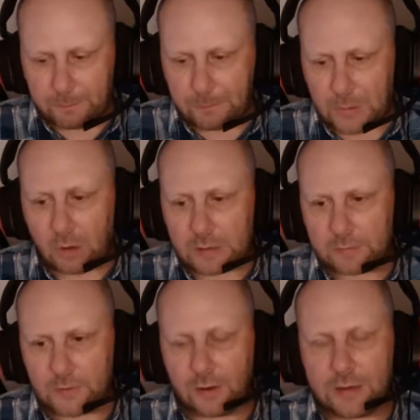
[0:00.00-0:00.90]

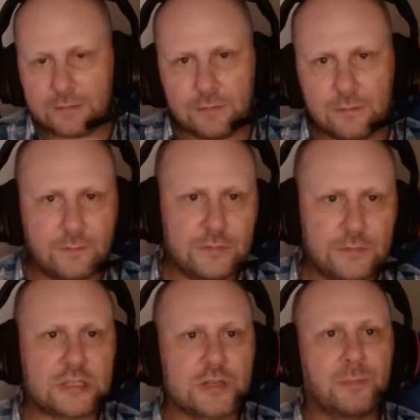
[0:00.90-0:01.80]
poem that I
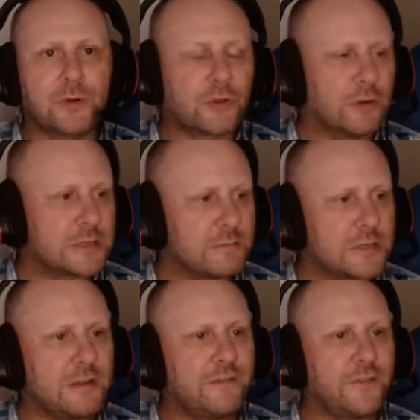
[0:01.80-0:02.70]
stumbled across. It was
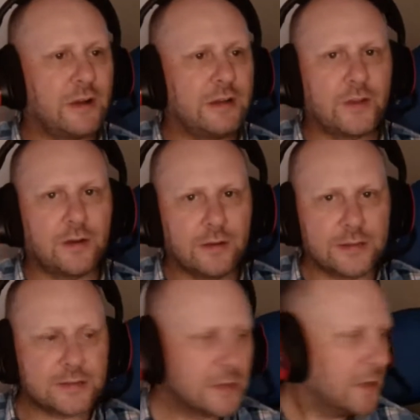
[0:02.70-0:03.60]
only 5
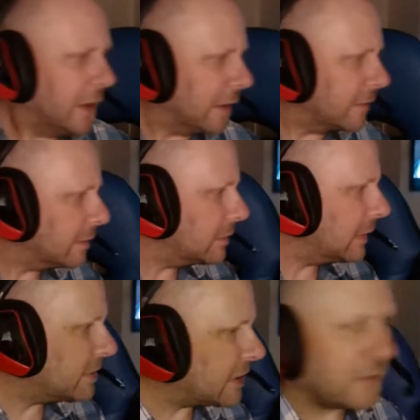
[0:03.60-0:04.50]
lines, and
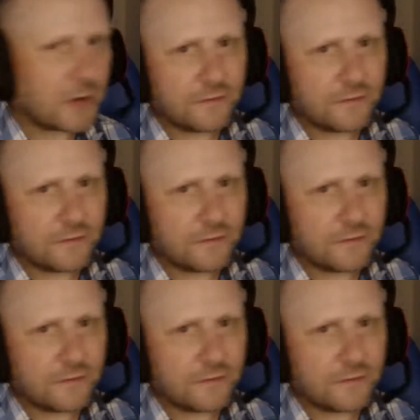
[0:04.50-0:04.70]
let me see if I can